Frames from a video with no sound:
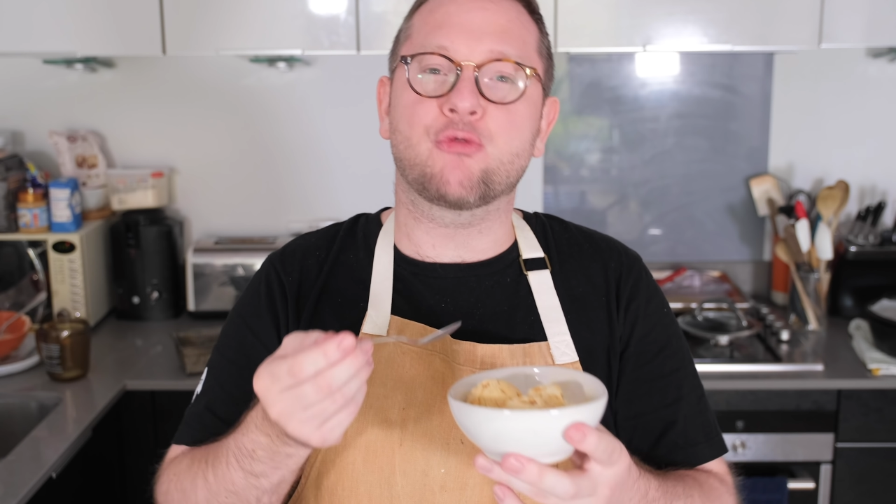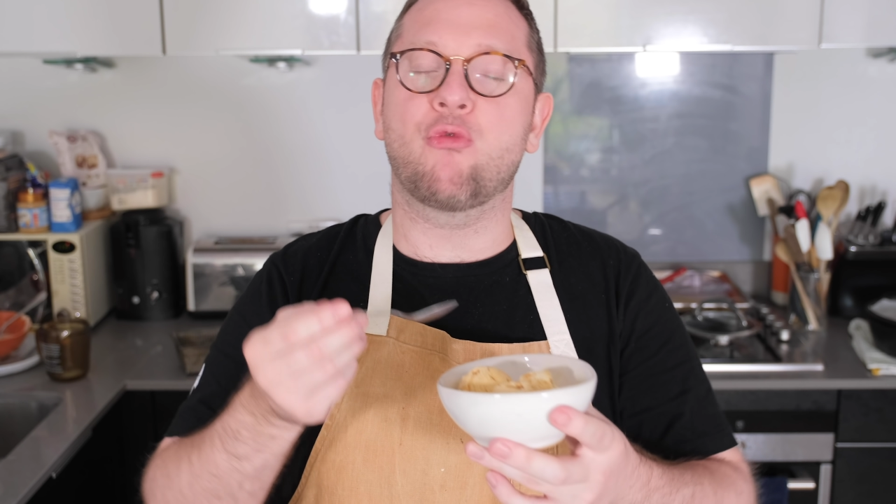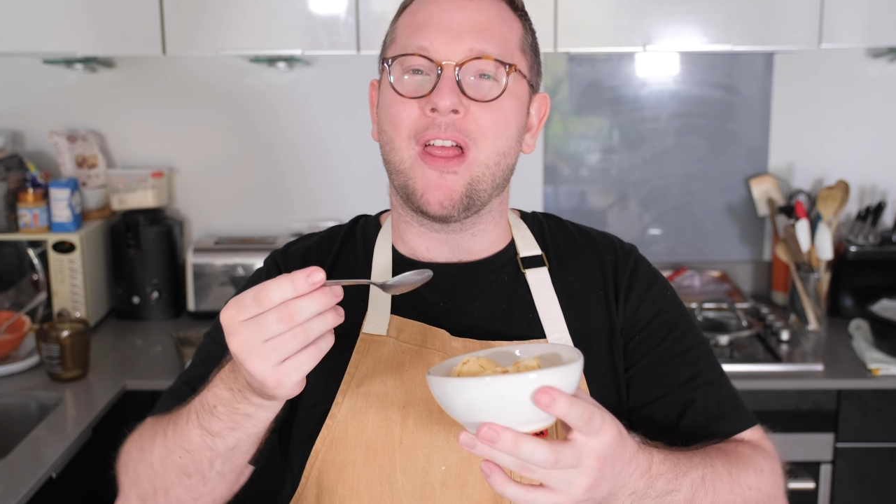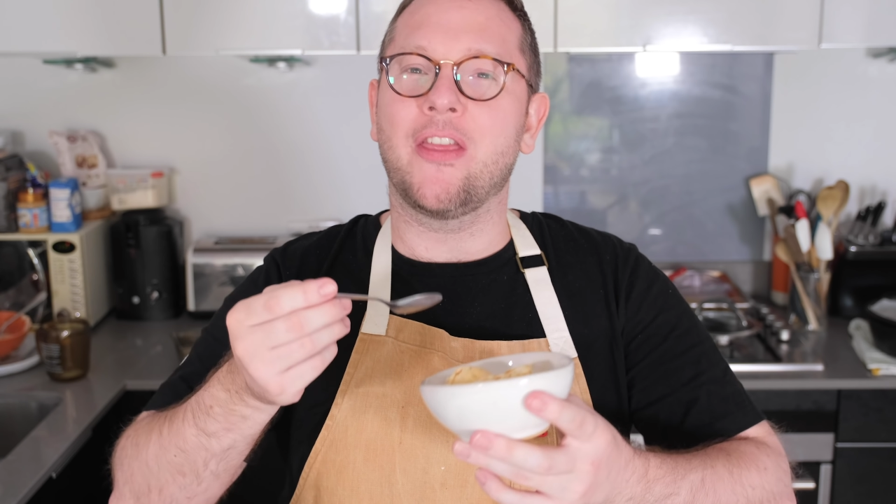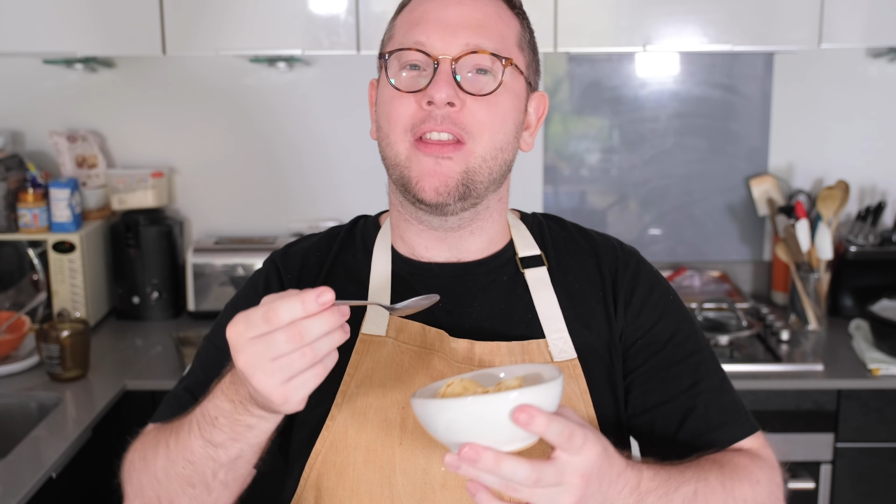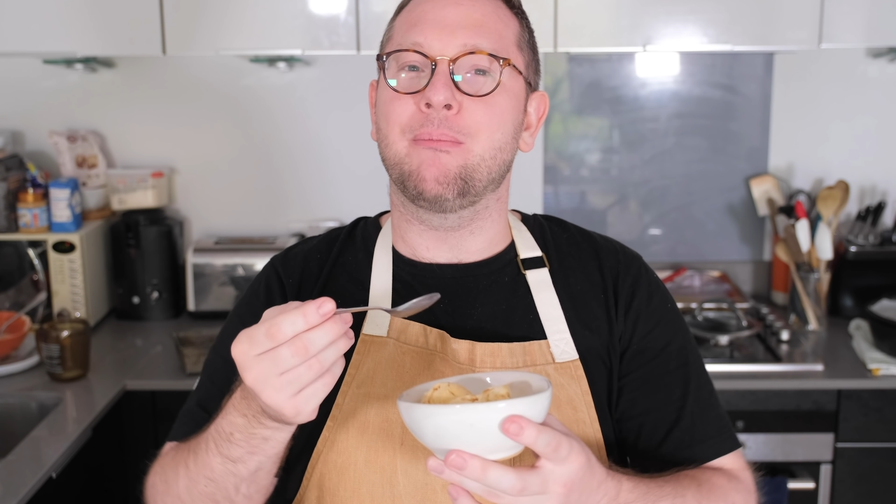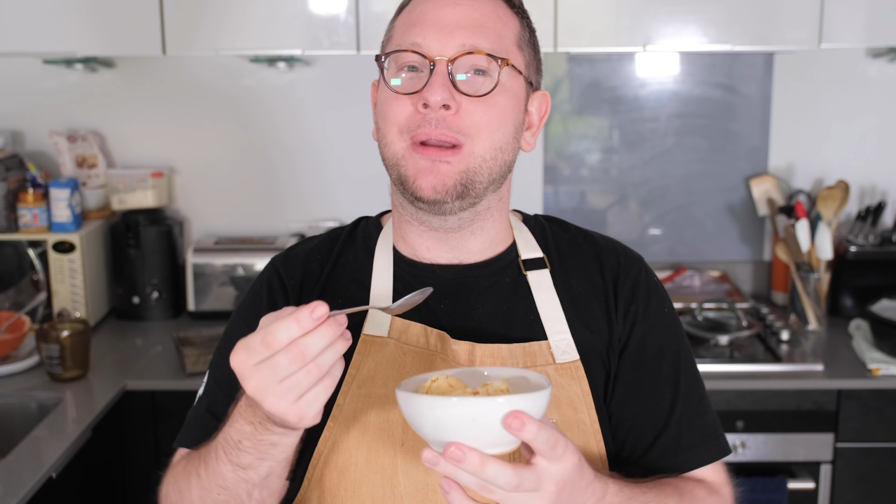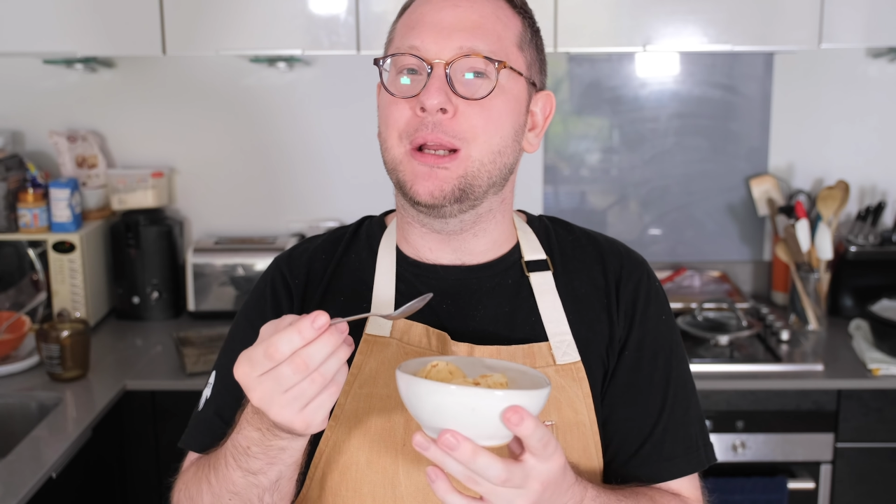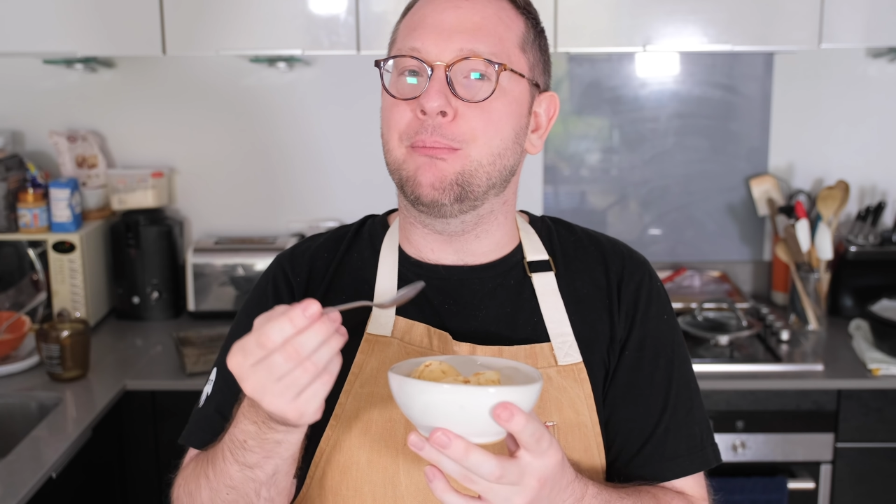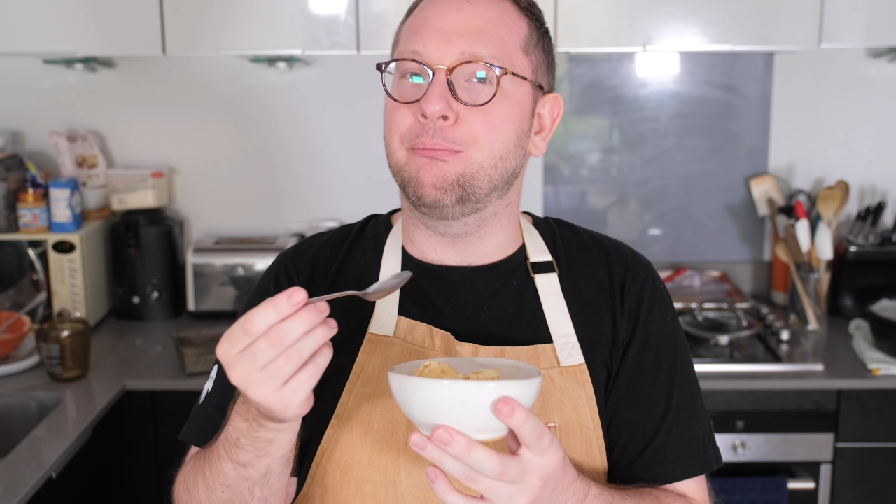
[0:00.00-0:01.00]
rather than
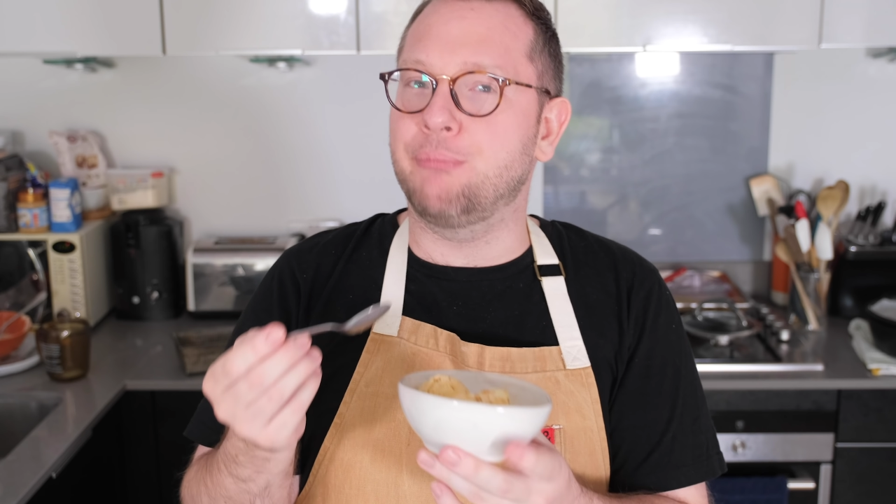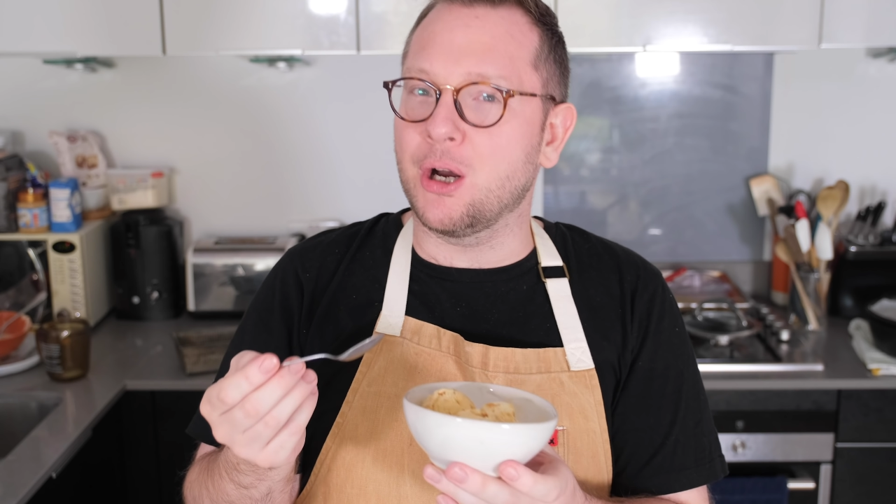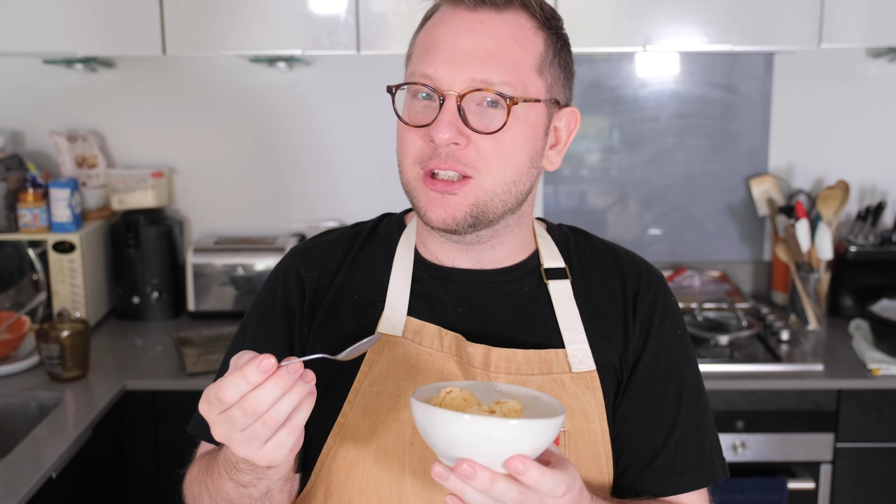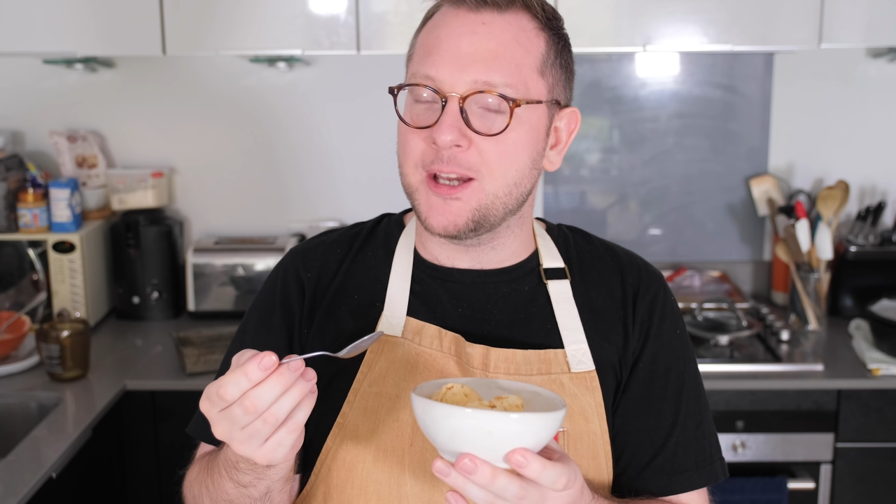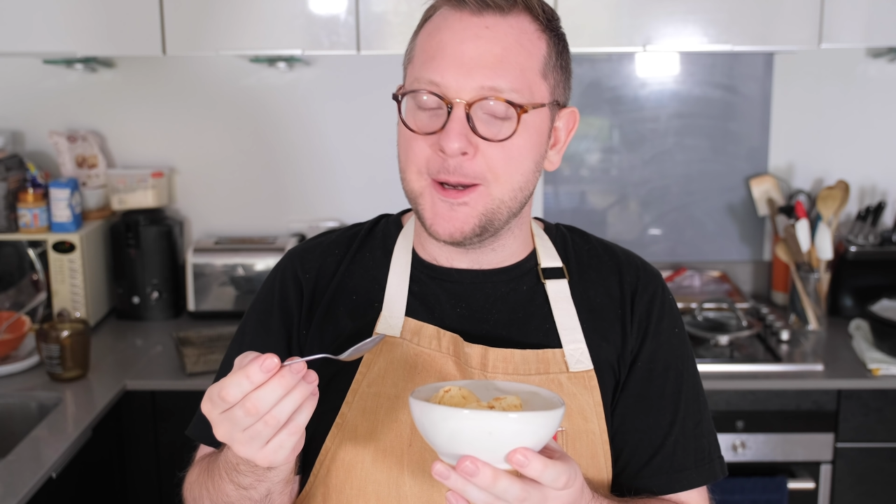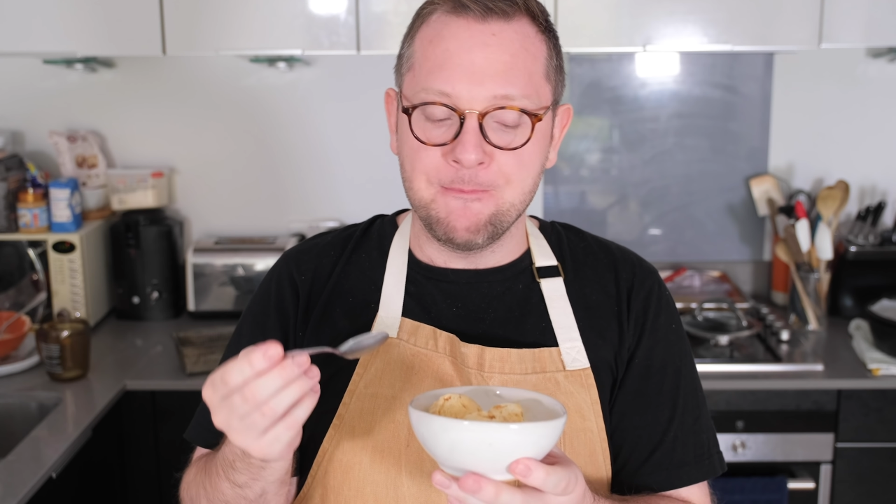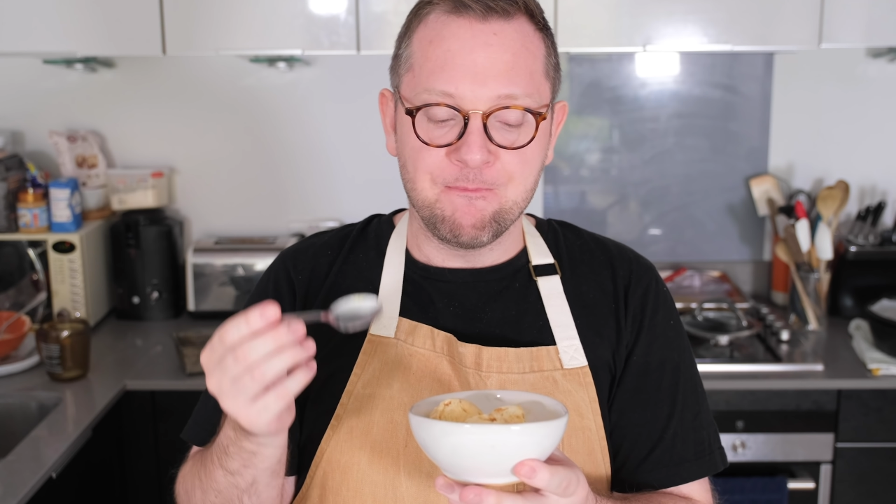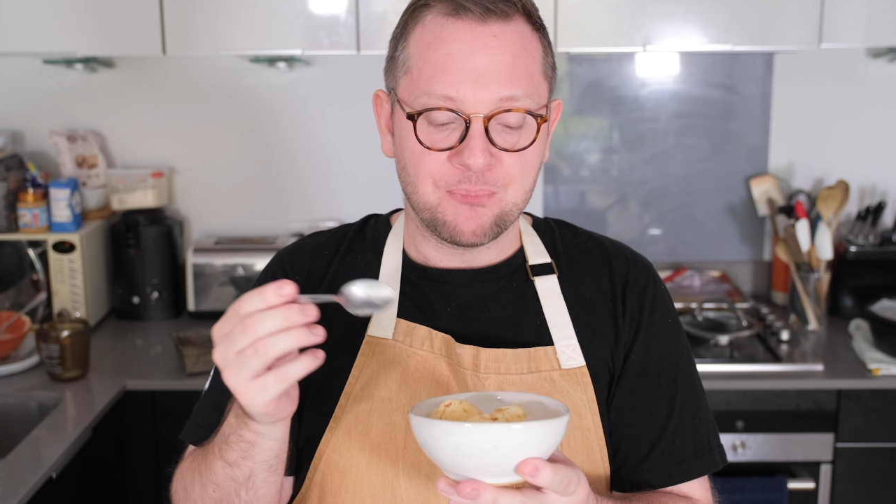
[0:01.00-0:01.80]
peanut butter,